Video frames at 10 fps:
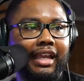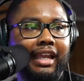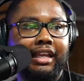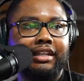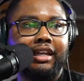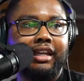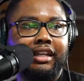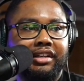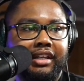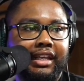and
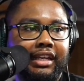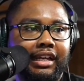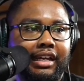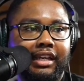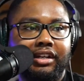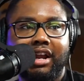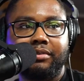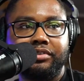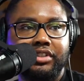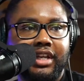interact
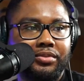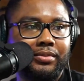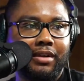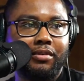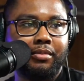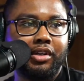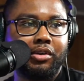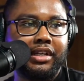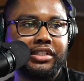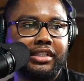with you guys. We got one more
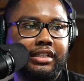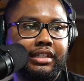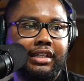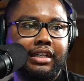question.